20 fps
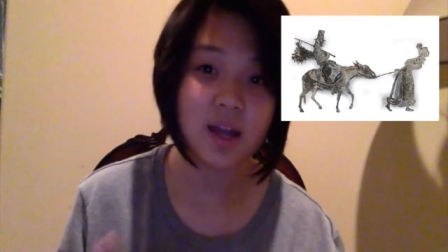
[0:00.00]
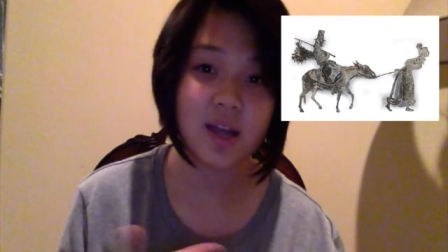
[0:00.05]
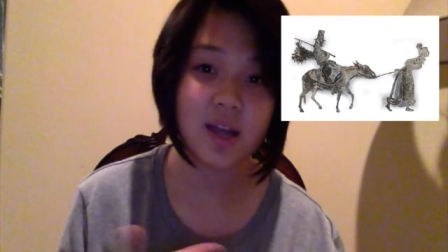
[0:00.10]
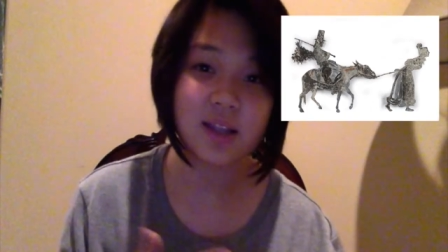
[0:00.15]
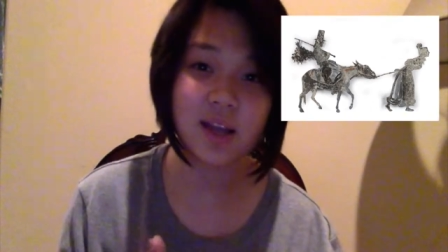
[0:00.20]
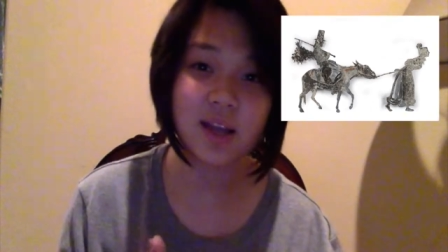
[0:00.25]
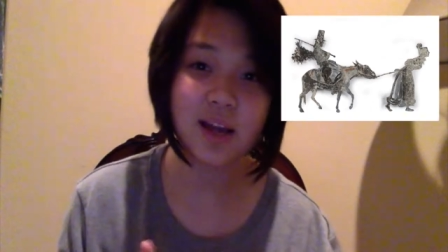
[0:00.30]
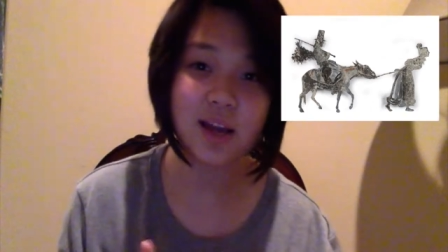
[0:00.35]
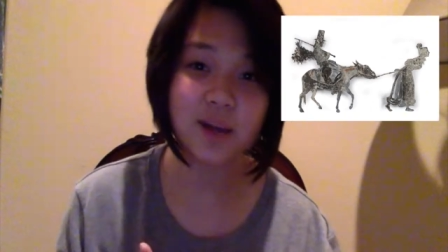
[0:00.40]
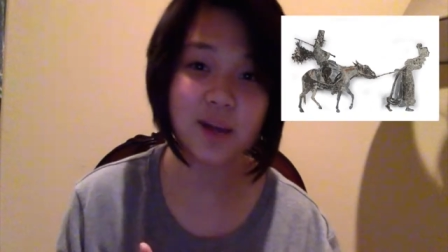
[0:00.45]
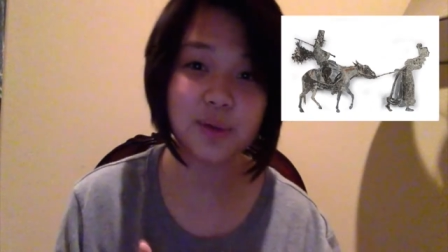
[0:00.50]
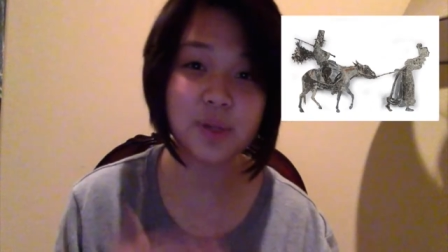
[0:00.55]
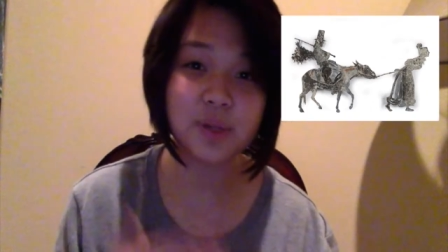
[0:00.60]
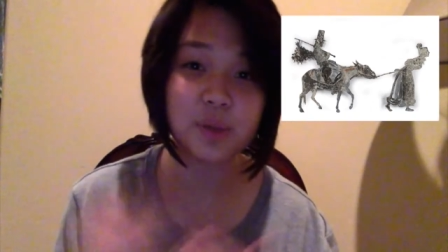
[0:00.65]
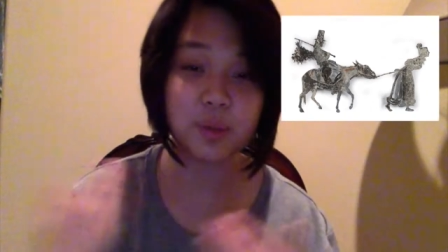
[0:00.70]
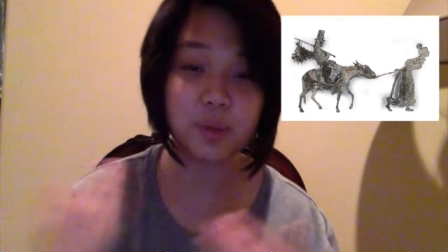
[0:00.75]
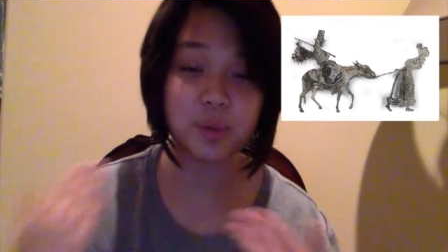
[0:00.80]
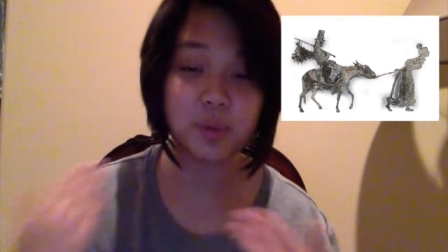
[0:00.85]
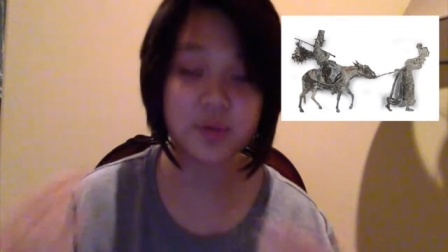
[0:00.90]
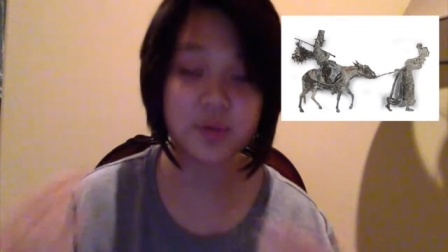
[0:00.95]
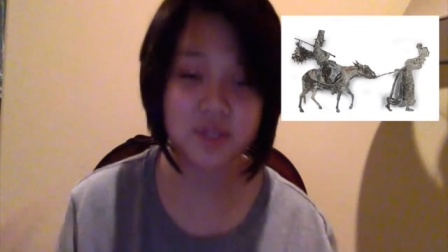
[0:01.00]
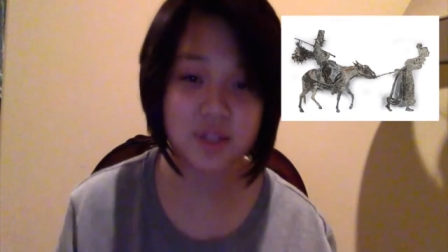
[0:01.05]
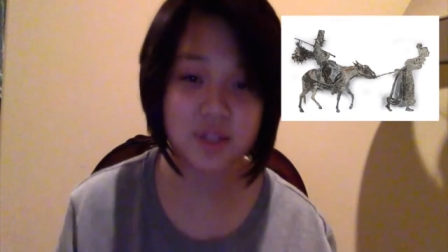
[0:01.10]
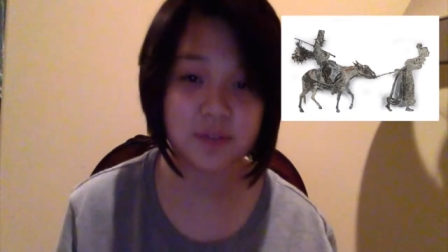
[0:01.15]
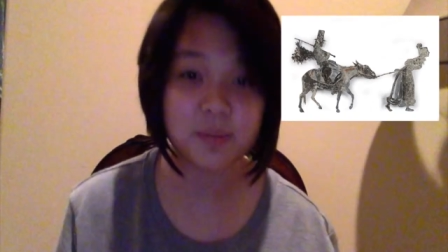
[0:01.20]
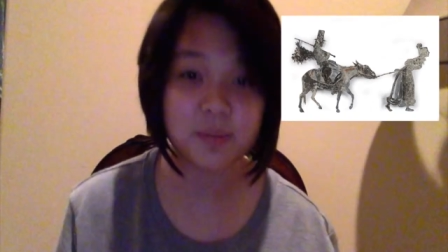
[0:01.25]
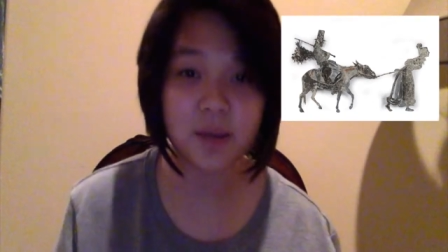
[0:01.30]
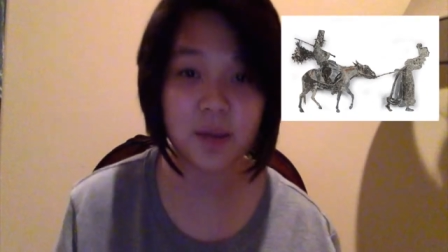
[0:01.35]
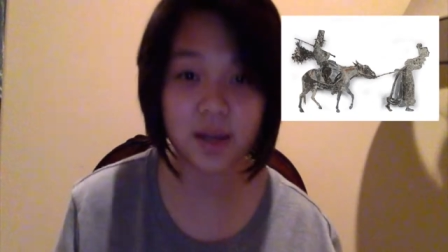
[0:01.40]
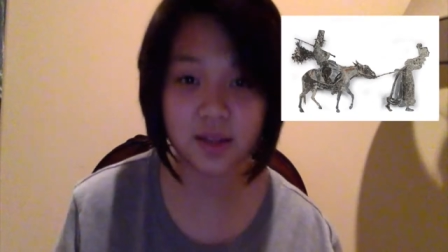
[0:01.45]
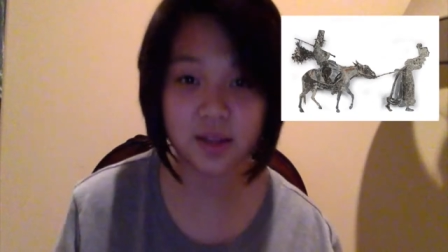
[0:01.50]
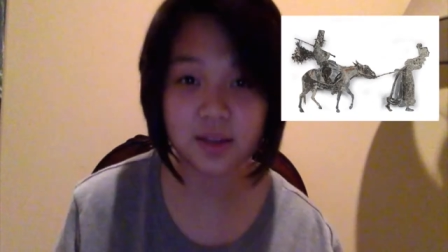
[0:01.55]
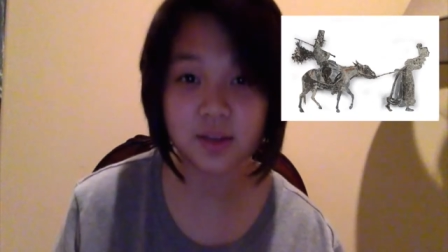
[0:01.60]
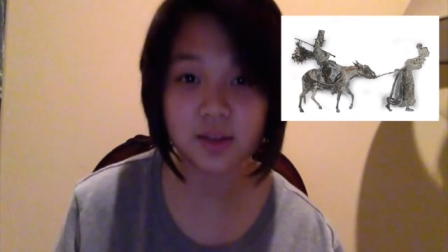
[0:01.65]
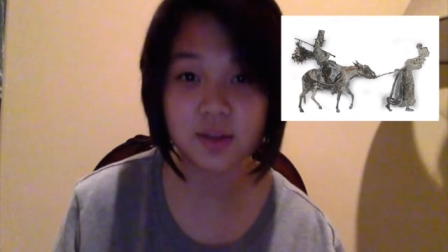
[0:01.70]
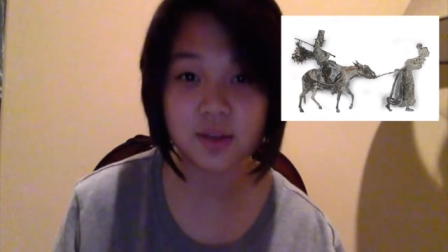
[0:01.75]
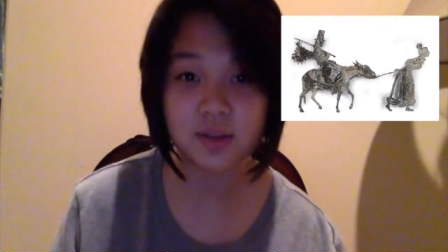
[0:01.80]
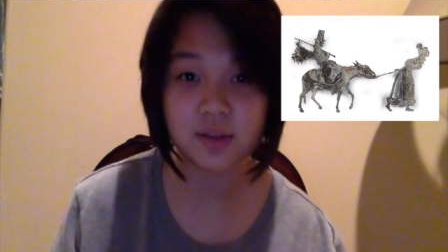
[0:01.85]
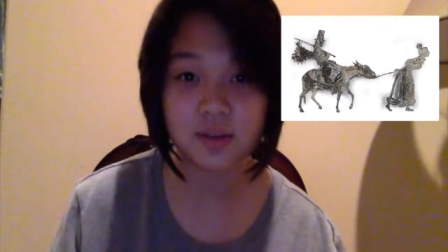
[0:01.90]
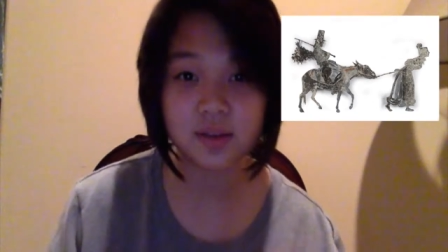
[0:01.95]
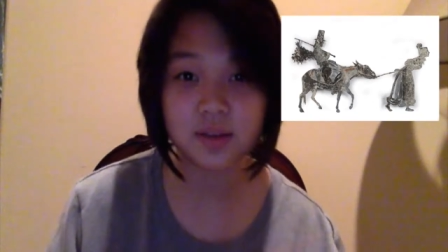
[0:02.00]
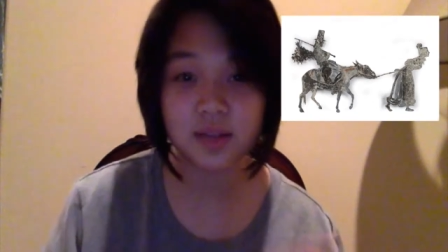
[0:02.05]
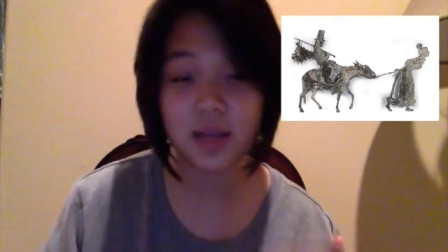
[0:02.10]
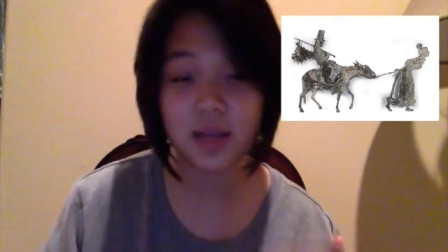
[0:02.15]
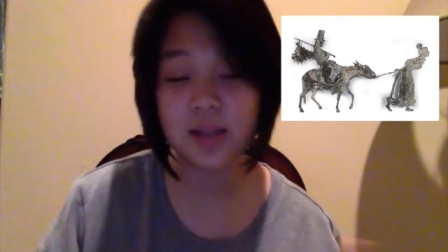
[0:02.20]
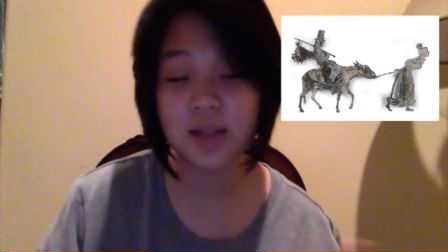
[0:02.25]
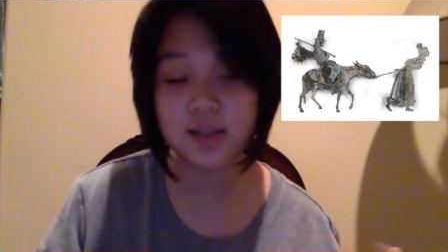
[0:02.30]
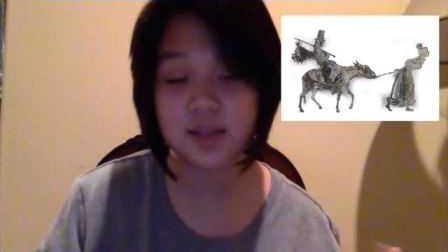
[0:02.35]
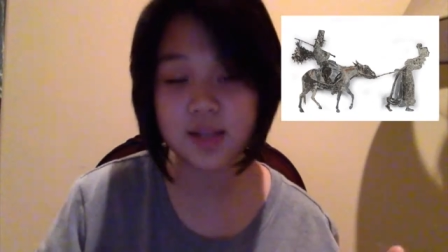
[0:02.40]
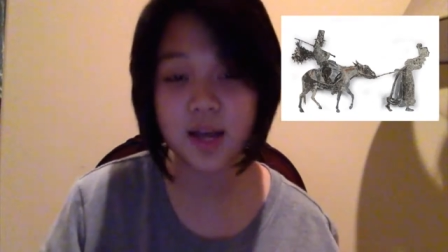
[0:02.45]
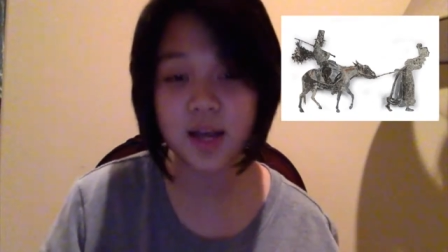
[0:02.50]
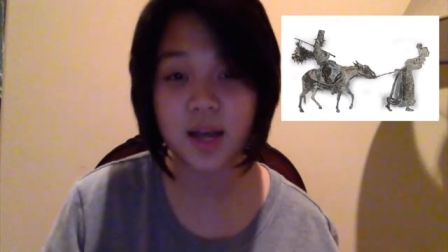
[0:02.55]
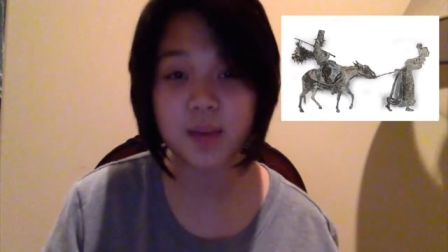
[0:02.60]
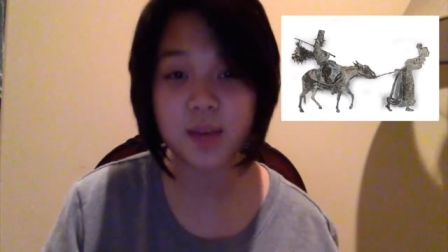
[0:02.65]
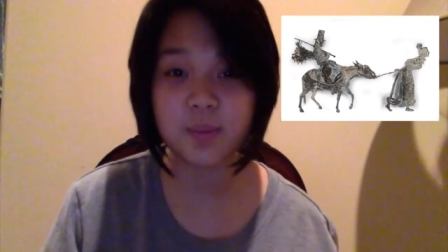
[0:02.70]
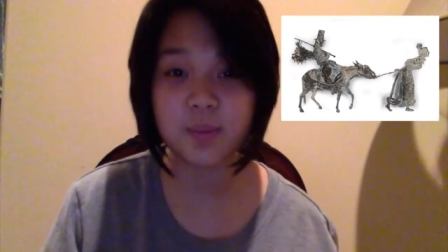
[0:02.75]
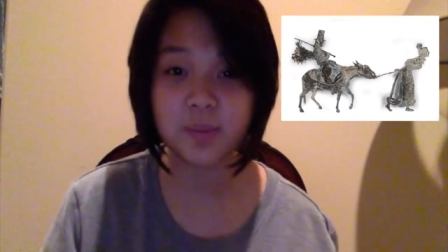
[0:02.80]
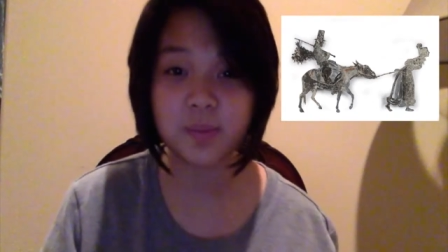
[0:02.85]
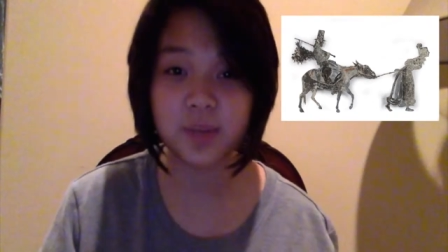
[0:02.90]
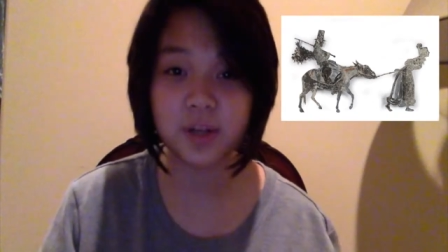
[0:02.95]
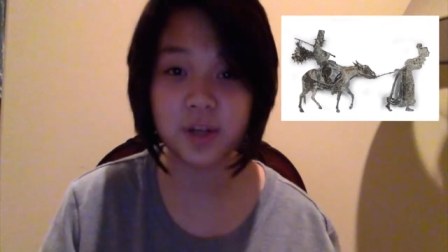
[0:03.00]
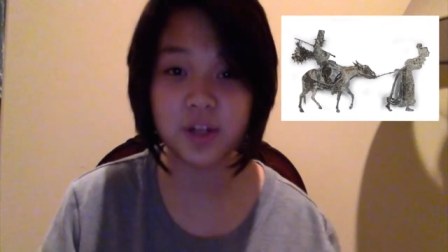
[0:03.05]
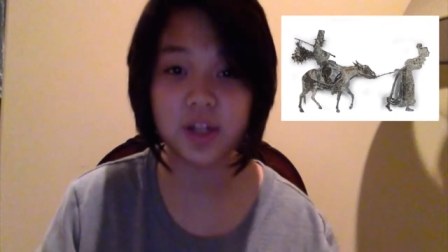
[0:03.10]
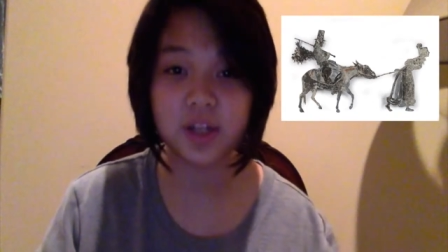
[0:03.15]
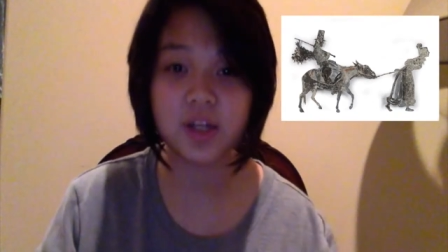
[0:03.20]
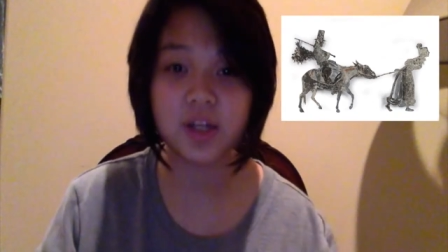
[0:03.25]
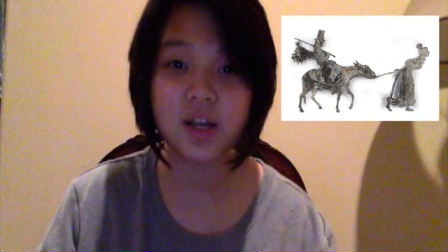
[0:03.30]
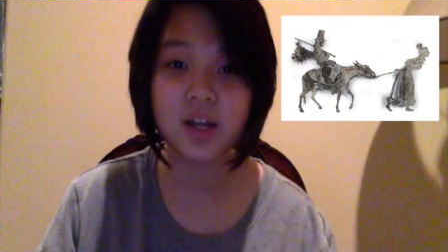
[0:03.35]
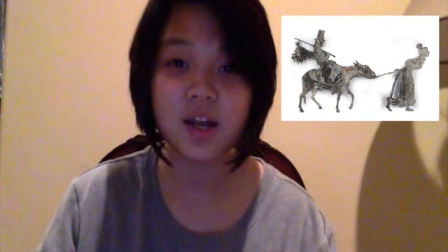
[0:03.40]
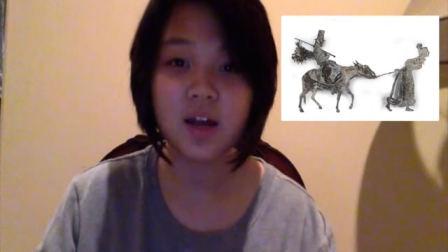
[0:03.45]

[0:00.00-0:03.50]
and how they were perceived back in that time period.